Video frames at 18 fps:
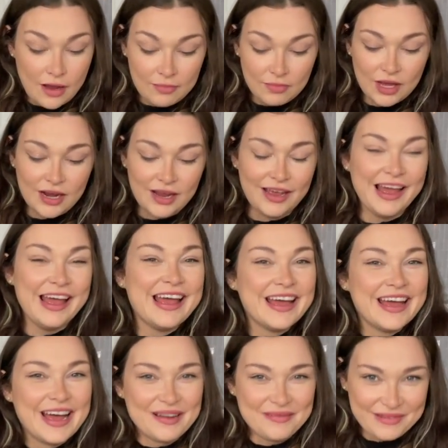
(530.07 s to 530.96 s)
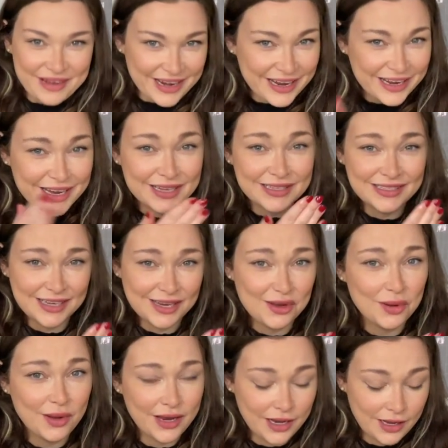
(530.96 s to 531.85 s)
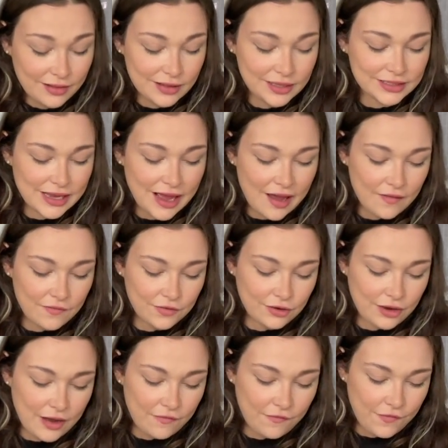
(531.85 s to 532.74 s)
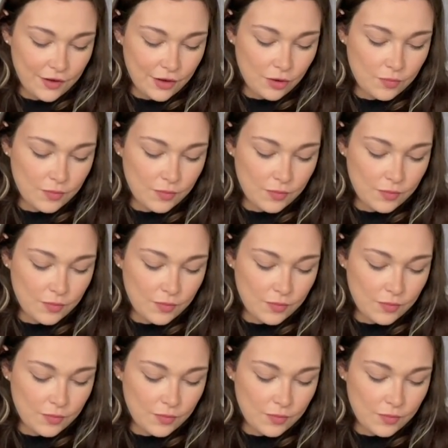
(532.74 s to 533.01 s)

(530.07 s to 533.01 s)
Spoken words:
I'm gonna continue eating this after I film,